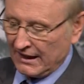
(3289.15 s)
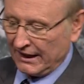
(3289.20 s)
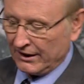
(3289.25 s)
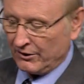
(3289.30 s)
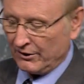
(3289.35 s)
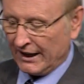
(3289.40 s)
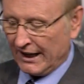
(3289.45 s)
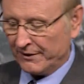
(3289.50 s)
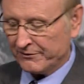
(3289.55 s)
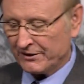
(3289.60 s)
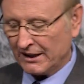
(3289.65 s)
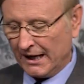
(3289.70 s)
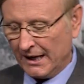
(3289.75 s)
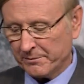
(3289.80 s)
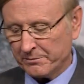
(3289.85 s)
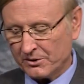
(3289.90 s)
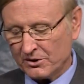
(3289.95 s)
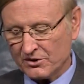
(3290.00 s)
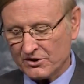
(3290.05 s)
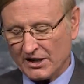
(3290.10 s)
I don't have
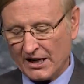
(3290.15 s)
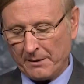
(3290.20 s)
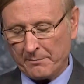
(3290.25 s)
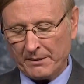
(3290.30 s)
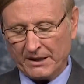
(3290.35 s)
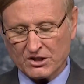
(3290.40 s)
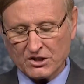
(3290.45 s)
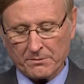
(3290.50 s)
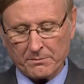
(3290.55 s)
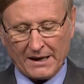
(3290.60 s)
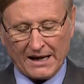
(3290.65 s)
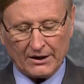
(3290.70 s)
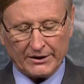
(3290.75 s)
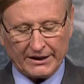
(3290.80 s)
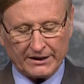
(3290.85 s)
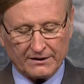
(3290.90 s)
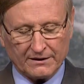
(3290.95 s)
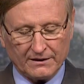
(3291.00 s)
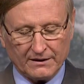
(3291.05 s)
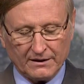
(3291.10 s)
time to say much about
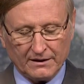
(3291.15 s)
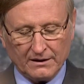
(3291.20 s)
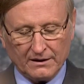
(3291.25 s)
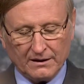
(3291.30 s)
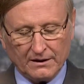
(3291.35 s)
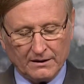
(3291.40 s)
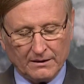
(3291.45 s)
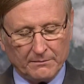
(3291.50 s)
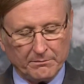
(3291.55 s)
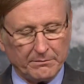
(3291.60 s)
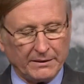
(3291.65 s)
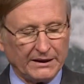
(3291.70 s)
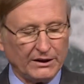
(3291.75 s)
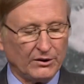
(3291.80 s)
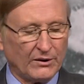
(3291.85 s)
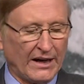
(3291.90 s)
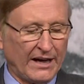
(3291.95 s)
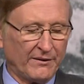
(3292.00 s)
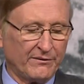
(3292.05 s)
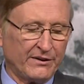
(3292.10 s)
it, but you
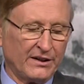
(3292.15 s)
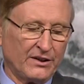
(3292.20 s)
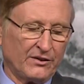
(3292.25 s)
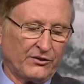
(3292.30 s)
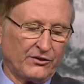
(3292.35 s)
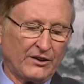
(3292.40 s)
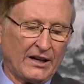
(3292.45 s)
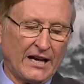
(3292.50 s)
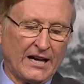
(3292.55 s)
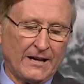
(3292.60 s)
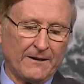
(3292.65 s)
have this